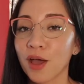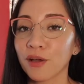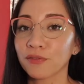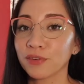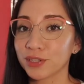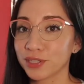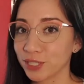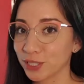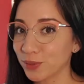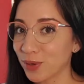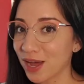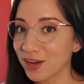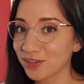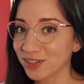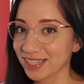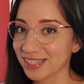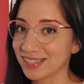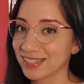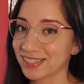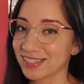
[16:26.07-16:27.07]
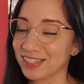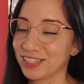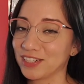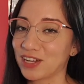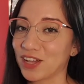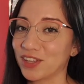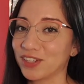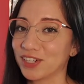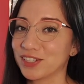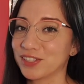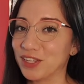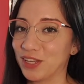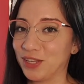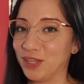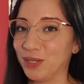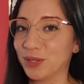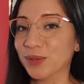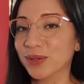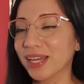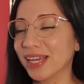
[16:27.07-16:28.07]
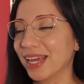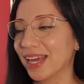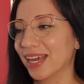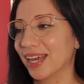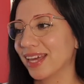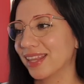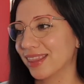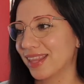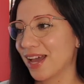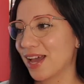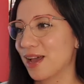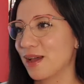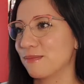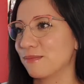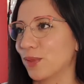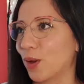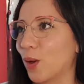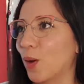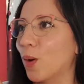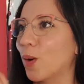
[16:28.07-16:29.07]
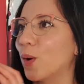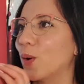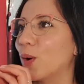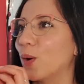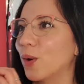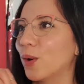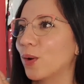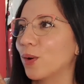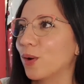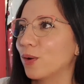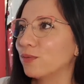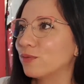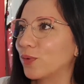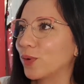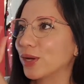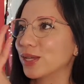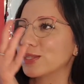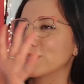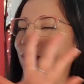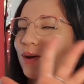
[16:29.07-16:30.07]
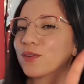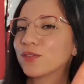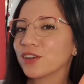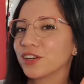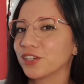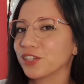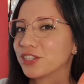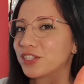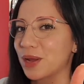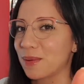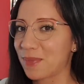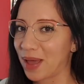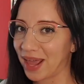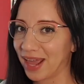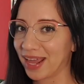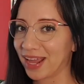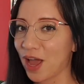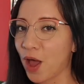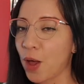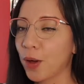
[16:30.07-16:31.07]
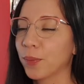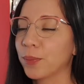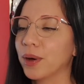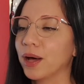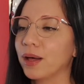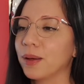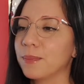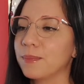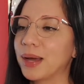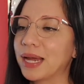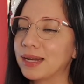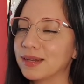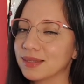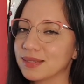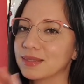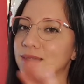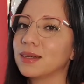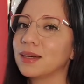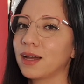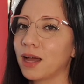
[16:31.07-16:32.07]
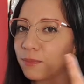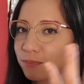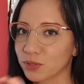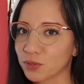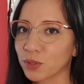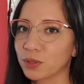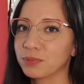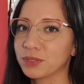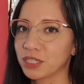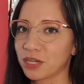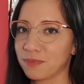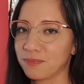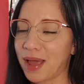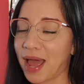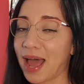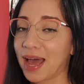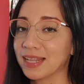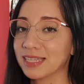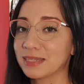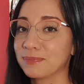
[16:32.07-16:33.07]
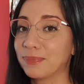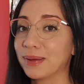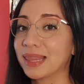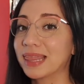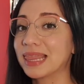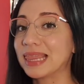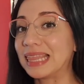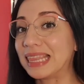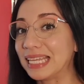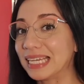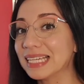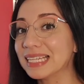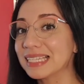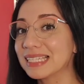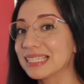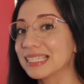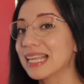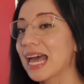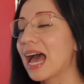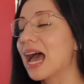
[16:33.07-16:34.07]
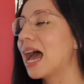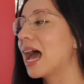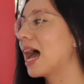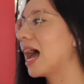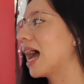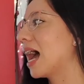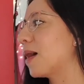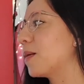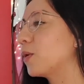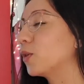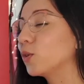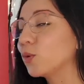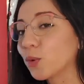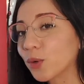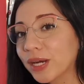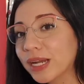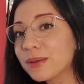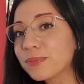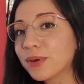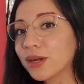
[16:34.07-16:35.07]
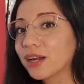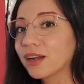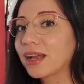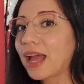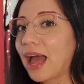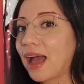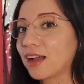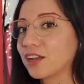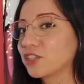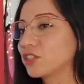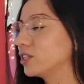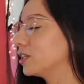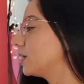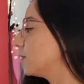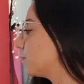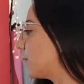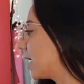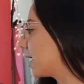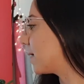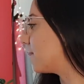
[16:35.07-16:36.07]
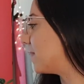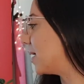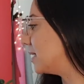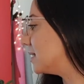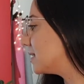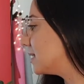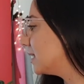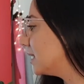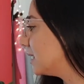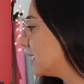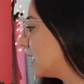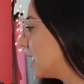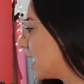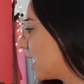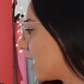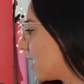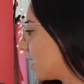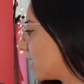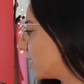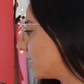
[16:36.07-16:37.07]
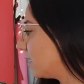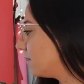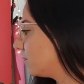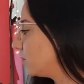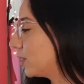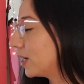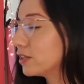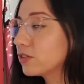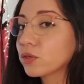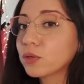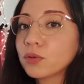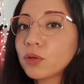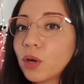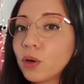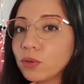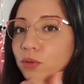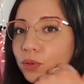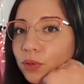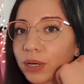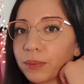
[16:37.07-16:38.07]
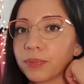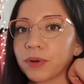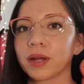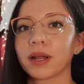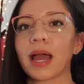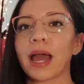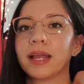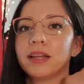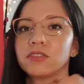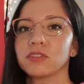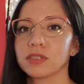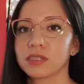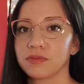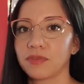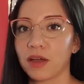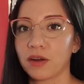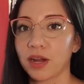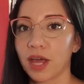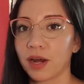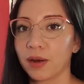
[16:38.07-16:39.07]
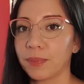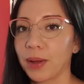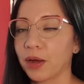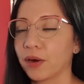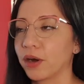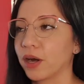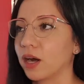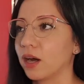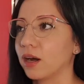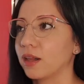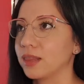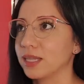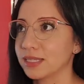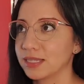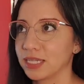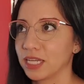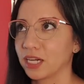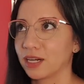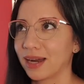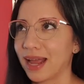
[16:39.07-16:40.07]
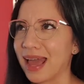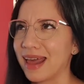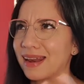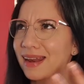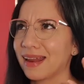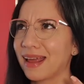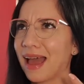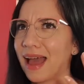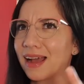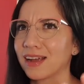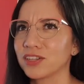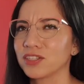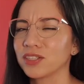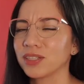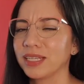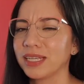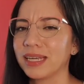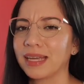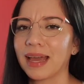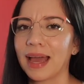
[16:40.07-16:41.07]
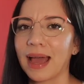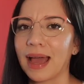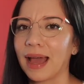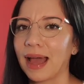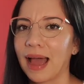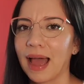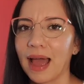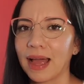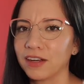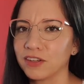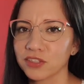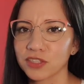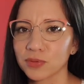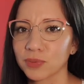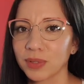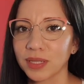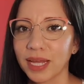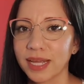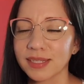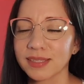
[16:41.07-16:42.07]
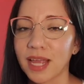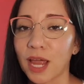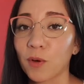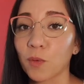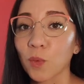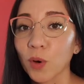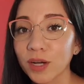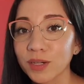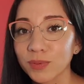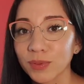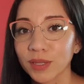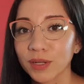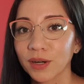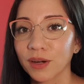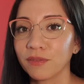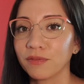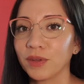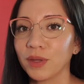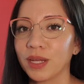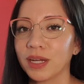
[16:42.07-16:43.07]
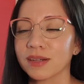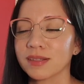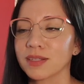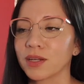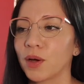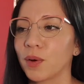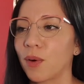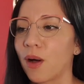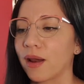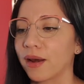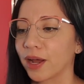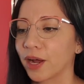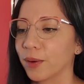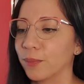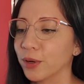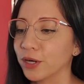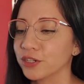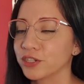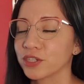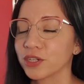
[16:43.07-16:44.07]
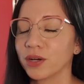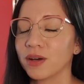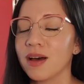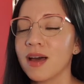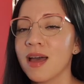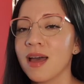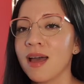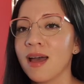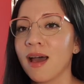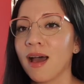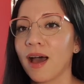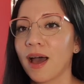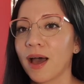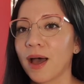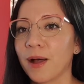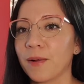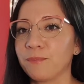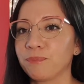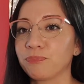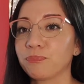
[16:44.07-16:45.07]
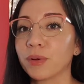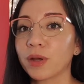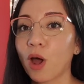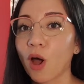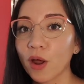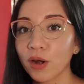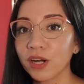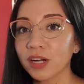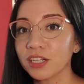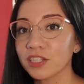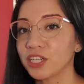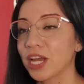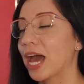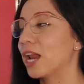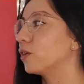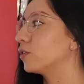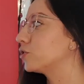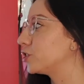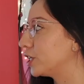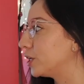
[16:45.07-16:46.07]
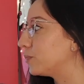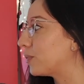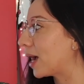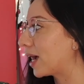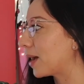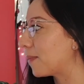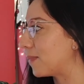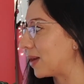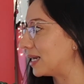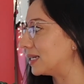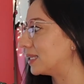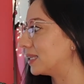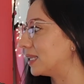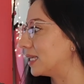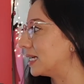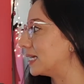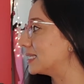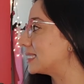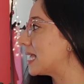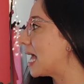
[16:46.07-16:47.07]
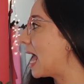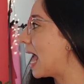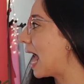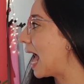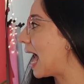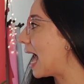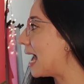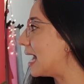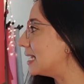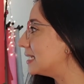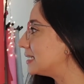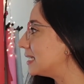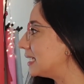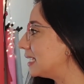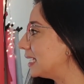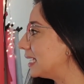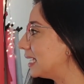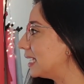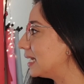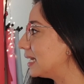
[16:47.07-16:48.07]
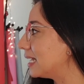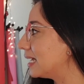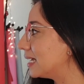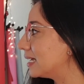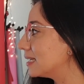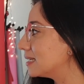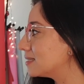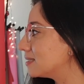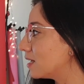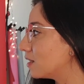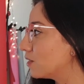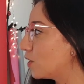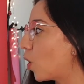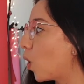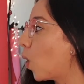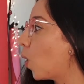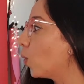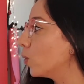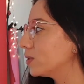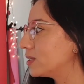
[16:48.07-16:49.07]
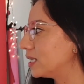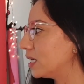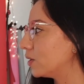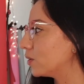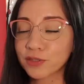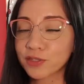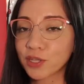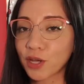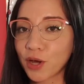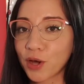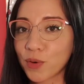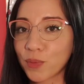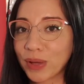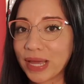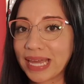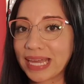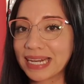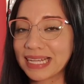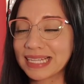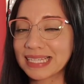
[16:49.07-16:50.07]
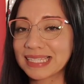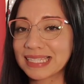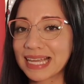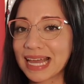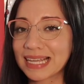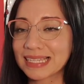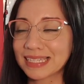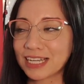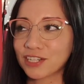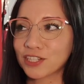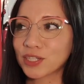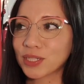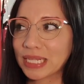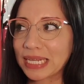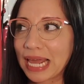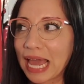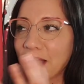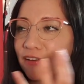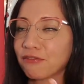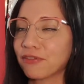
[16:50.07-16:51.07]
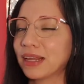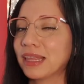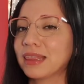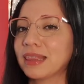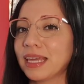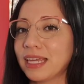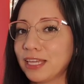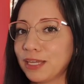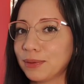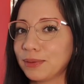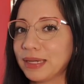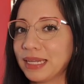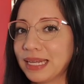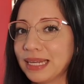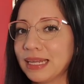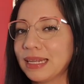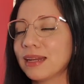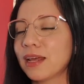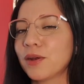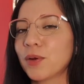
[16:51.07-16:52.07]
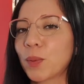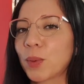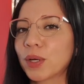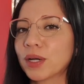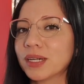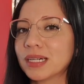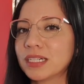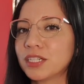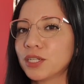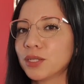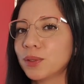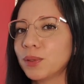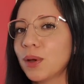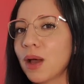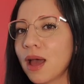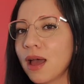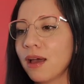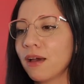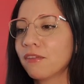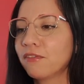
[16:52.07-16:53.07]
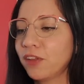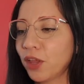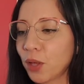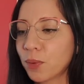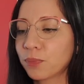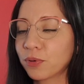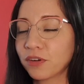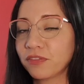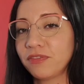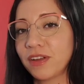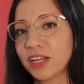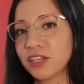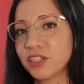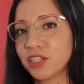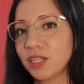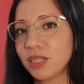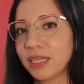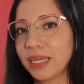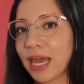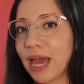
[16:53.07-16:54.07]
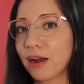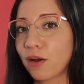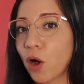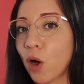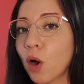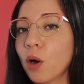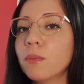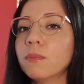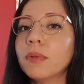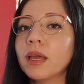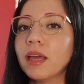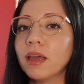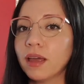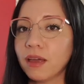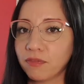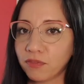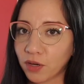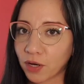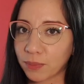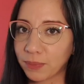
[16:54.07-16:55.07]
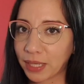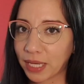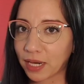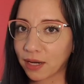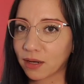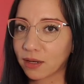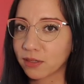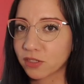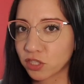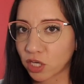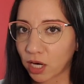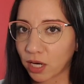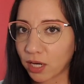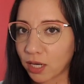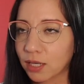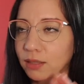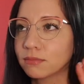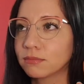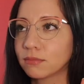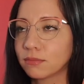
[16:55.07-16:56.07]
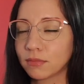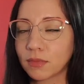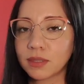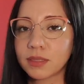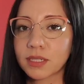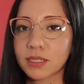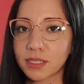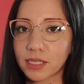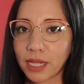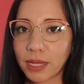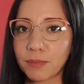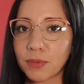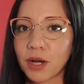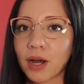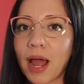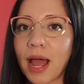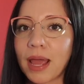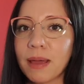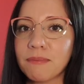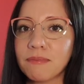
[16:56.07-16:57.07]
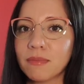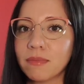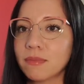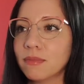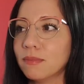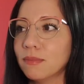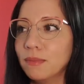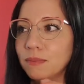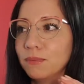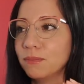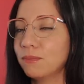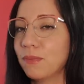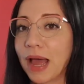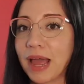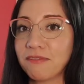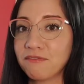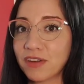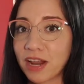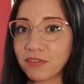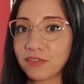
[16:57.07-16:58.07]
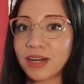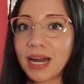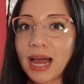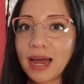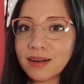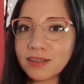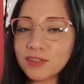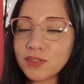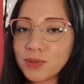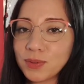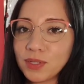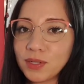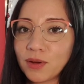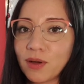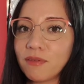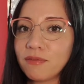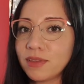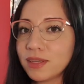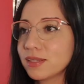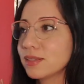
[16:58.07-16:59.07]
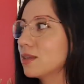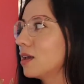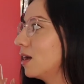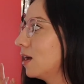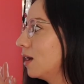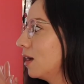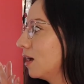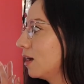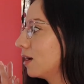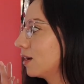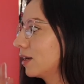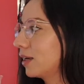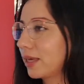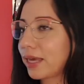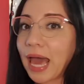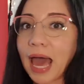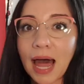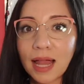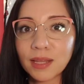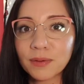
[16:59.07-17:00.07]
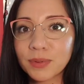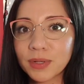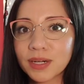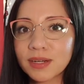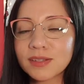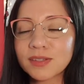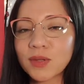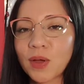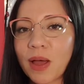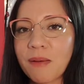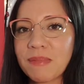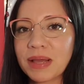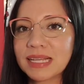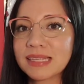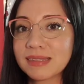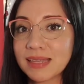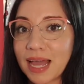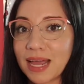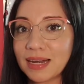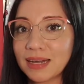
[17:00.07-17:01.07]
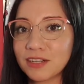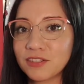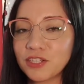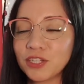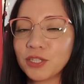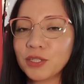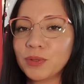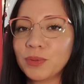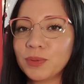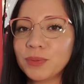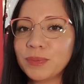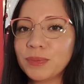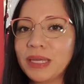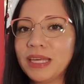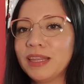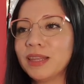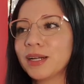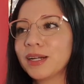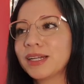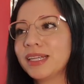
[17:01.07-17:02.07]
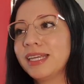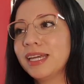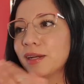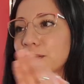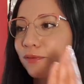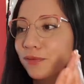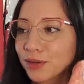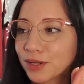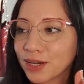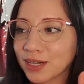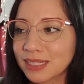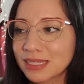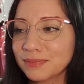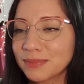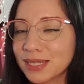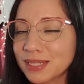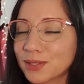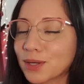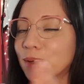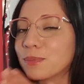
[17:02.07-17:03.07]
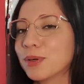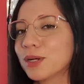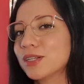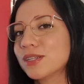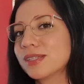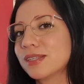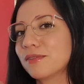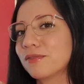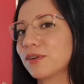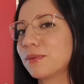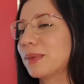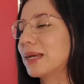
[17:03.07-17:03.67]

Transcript: For two hundred sixty dollars, you can get them the whole voiceover shebang, well, minus the absorption pads, but this Lori Burke actually recommended. Uh, if you guys don't know Lori Burke, I just found out about her this year, and actually I just realized I worked with her a few years ago on a commercial, um, but on her channel, she recommended this, and it is the whole deal. So it is essentially everything you need in order to film professionally at home. If you're a beginner, starter, disclaimer, I'm, I've never had a studio of this caliber, so I'm excited to either get it for Christmas or purchase it for